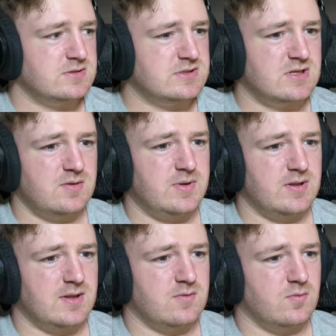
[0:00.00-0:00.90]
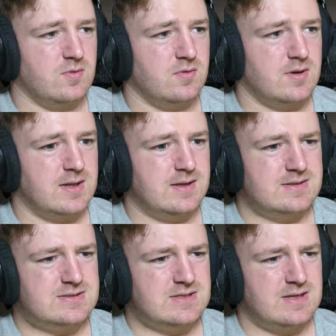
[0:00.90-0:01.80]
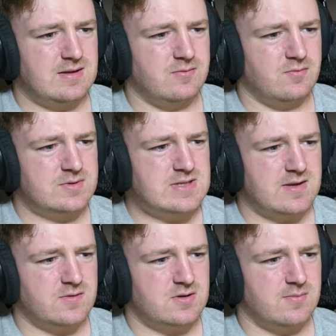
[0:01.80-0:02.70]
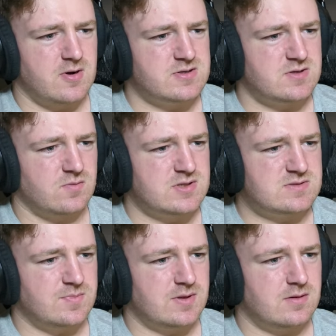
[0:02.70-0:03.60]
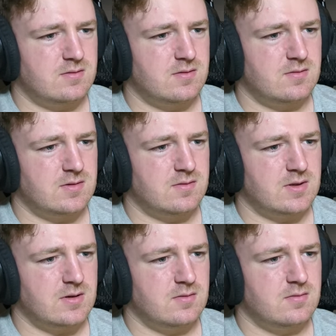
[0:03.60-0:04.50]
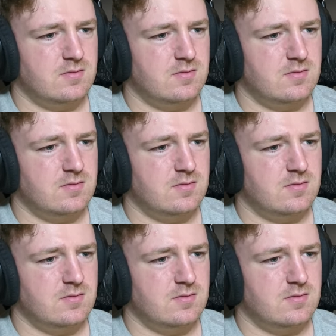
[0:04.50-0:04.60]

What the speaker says: This is going to be like, I didn't see exactly what the margin was, but oh, there we go.